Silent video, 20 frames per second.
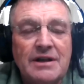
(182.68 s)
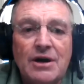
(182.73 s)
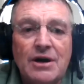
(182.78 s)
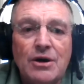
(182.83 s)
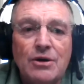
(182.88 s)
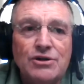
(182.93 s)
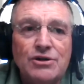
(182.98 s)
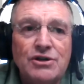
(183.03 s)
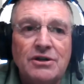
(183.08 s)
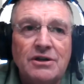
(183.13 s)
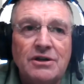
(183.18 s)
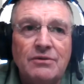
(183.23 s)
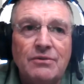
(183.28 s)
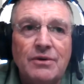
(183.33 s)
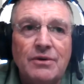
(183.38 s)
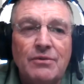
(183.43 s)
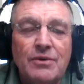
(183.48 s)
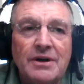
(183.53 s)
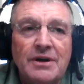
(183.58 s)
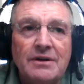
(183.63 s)
ocean and
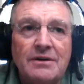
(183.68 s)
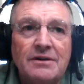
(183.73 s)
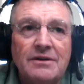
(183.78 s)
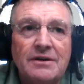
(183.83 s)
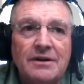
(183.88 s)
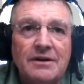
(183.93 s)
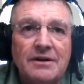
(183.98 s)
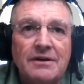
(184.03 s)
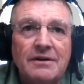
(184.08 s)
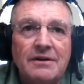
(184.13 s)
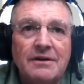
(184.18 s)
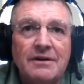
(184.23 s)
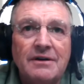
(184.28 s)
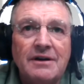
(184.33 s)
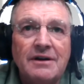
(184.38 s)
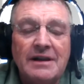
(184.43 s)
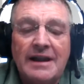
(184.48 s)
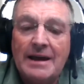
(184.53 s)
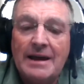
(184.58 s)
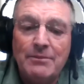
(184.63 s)
we went
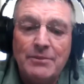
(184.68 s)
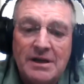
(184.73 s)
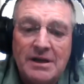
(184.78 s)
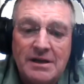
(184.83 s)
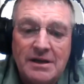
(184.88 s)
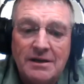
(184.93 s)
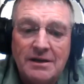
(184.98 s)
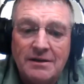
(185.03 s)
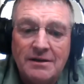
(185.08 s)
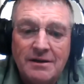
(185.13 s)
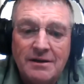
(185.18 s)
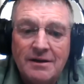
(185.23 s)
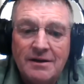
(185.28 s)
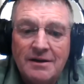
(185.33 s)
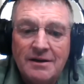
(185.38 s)
clam digging,